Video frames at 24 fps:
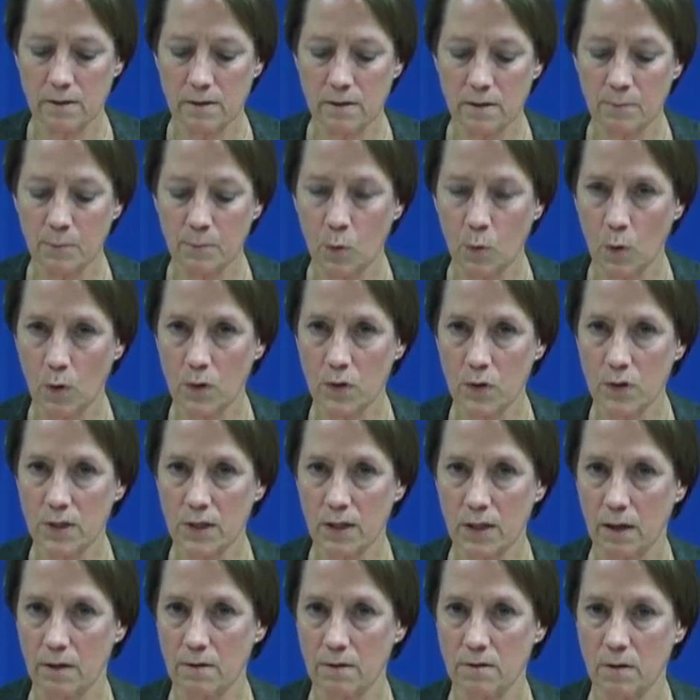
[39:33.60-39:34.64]
It's important
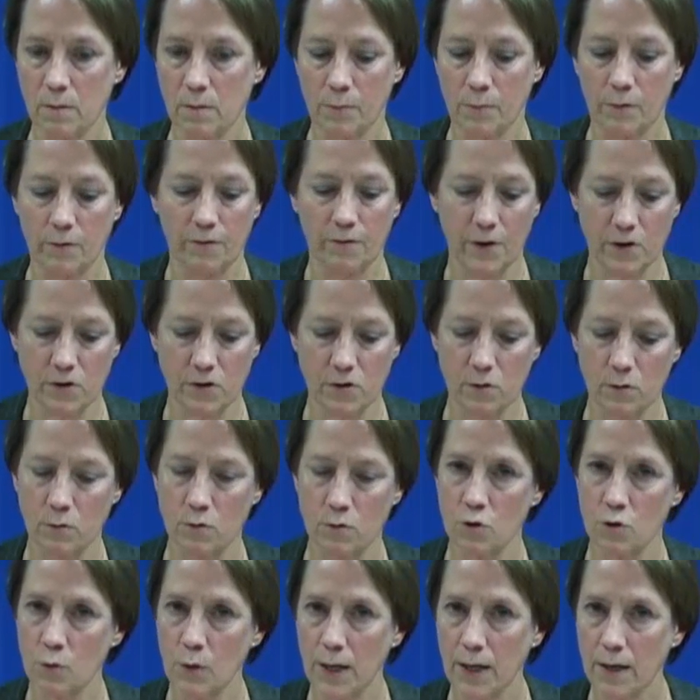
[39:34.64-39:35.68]
to get some
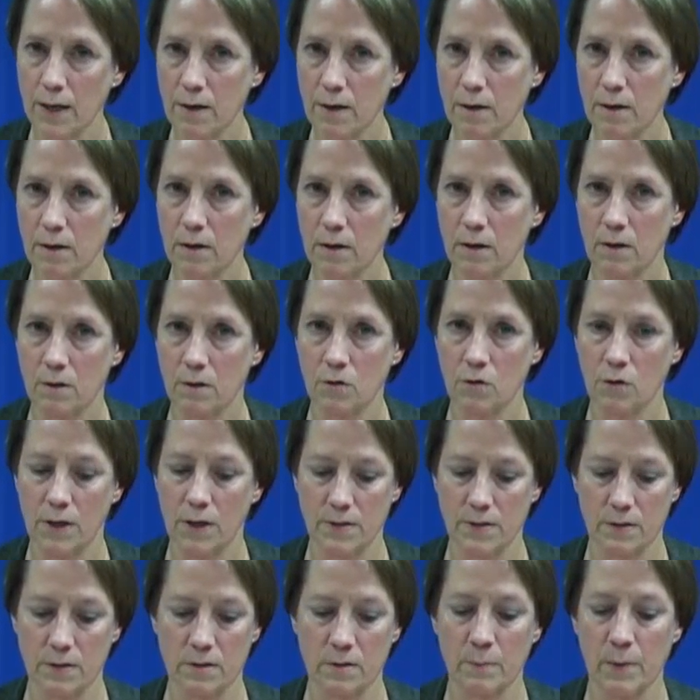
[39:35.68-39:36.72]
professional training in
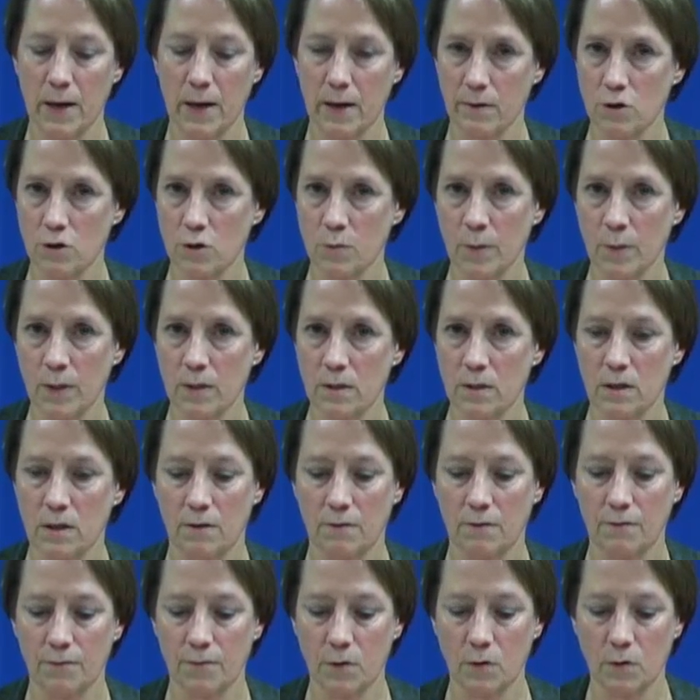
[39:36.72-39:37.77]
crisis management
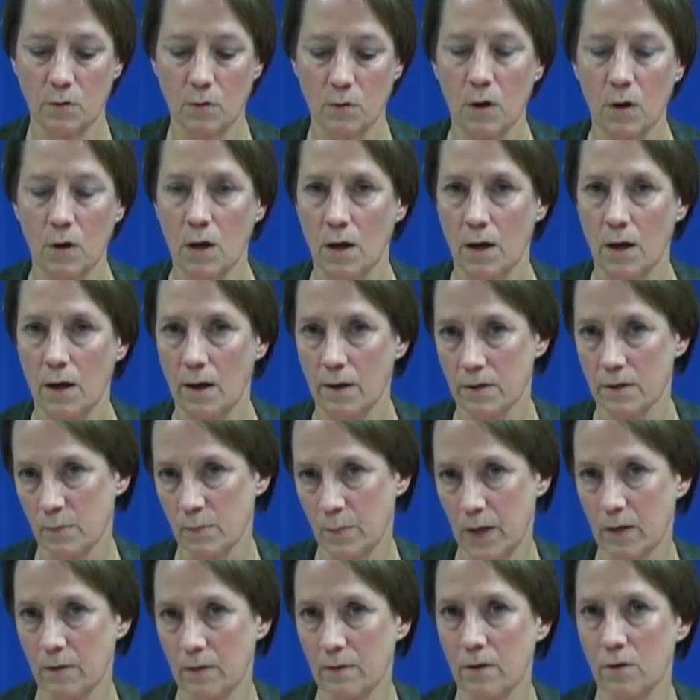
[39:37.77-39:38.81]
if you
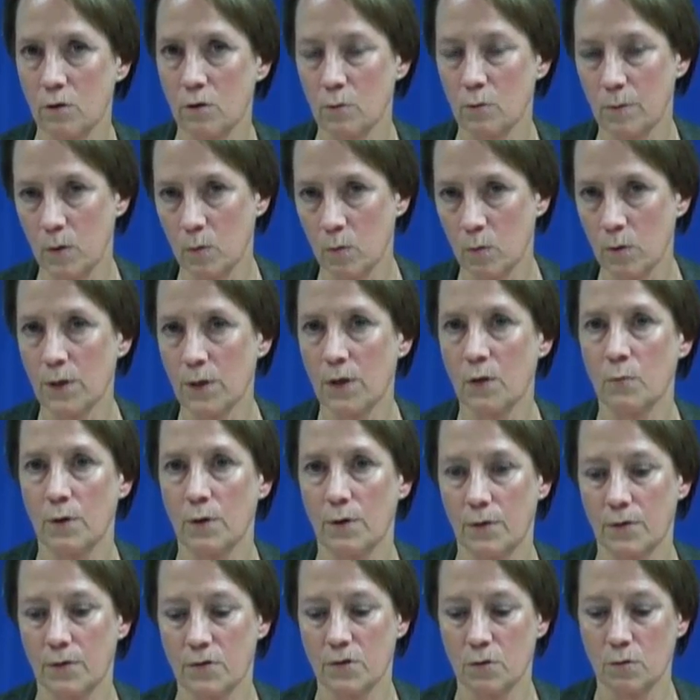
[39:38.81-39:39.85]
expect that you'll be working
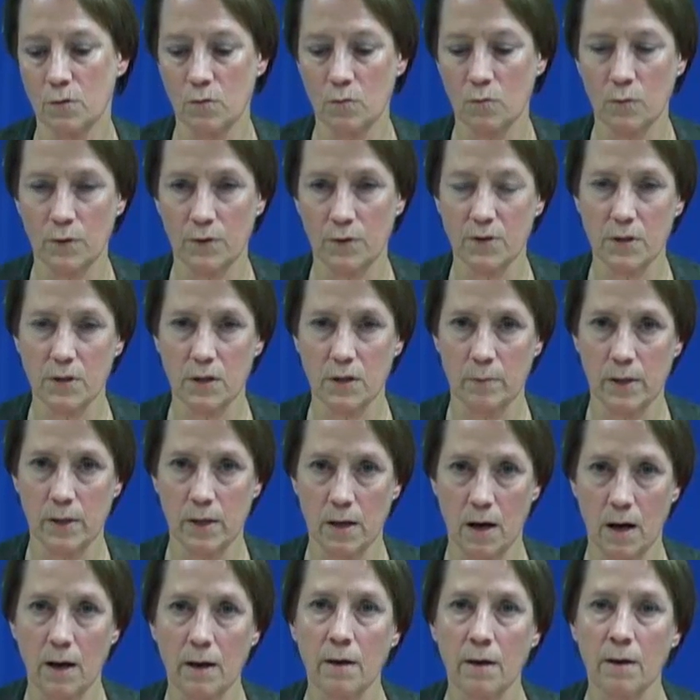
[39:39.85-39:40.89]
with a student with
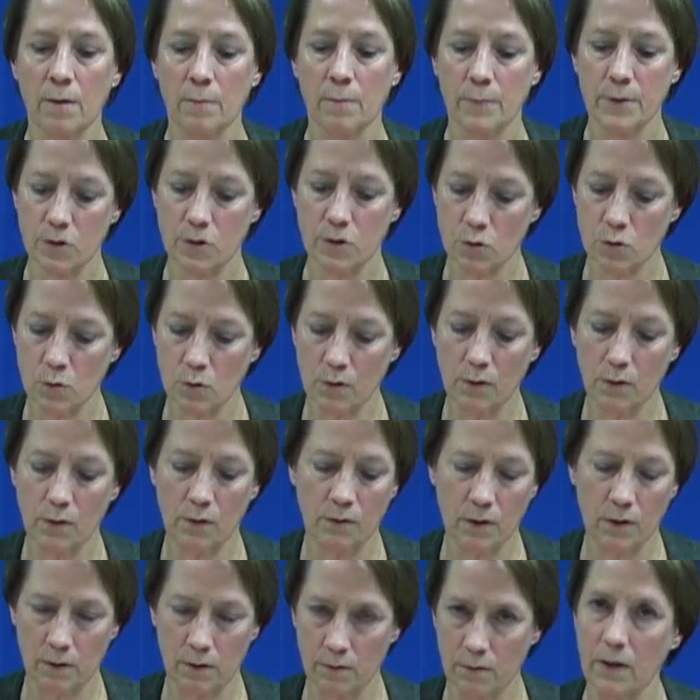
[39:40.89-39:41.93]
TBI. Be sure
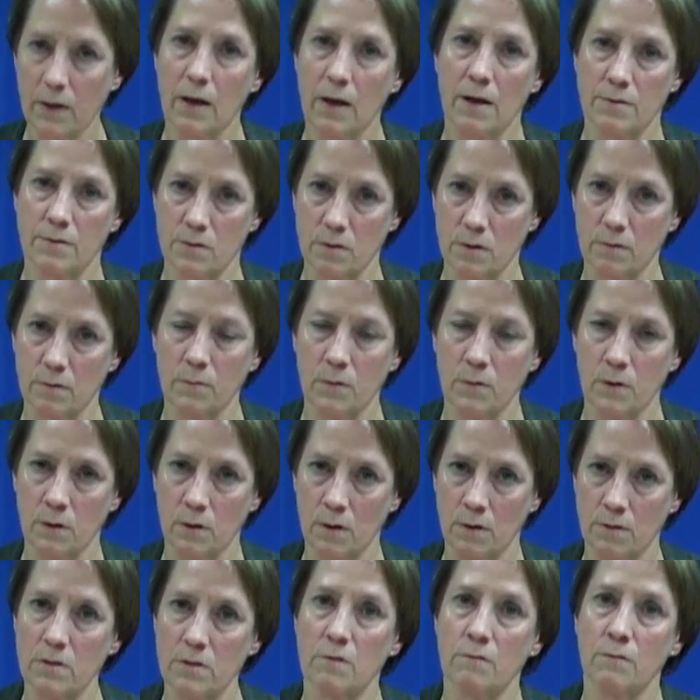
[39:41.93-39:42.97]
that has a
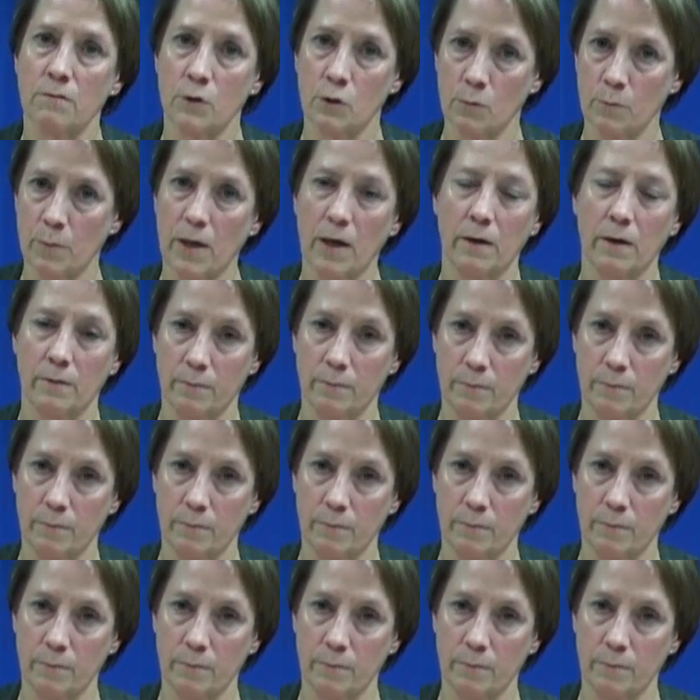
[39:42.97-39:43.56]
severe